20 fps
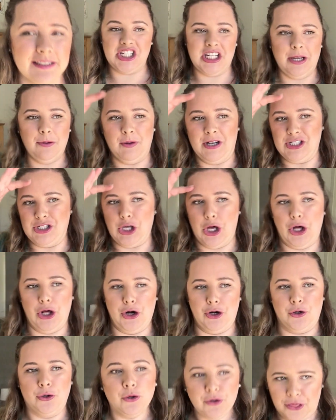She was
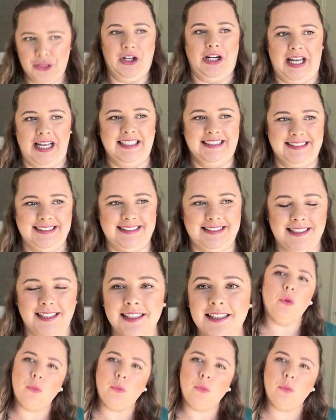ruthless.